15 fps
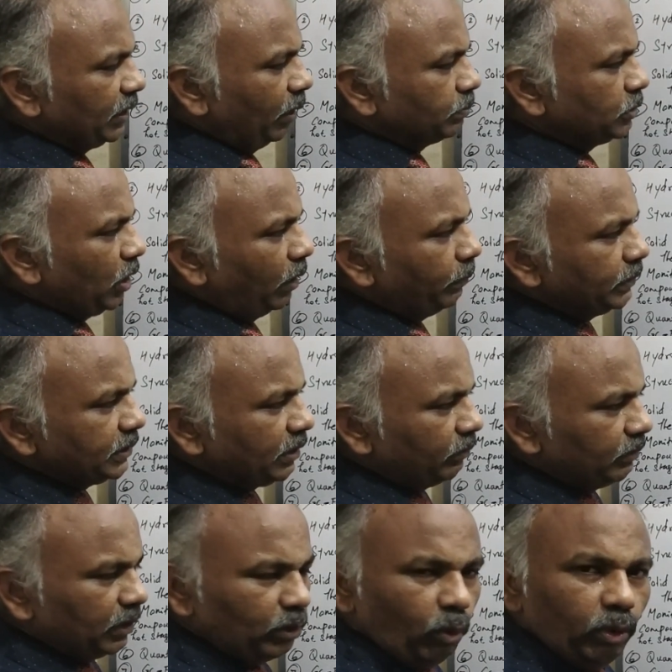the absorbance
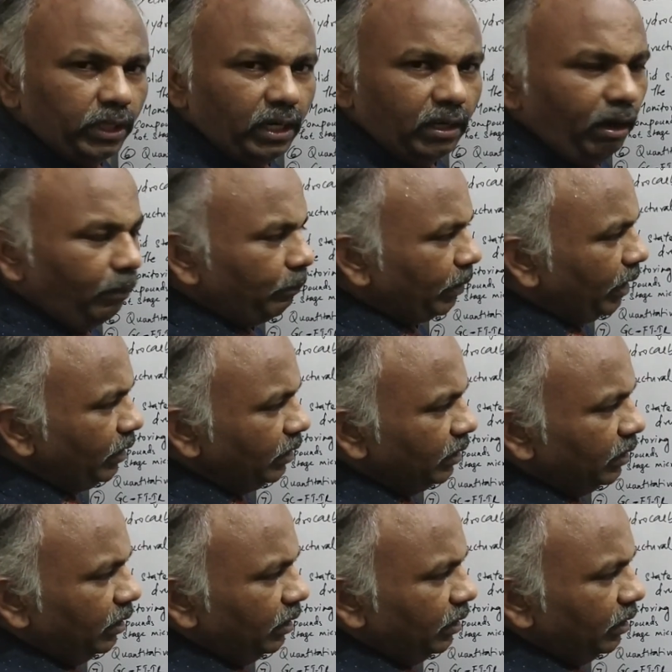of the total component,